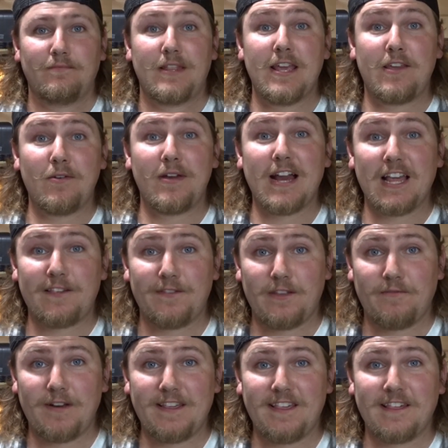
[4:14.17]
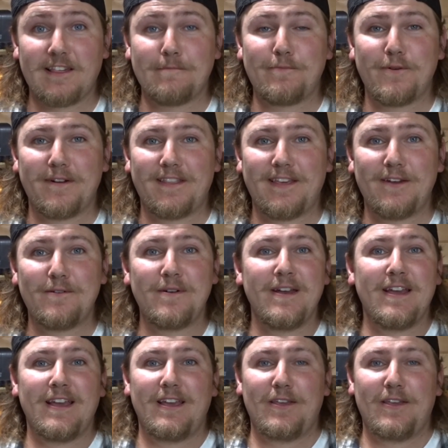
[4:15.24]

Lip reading: Thank you guys for the recent support too.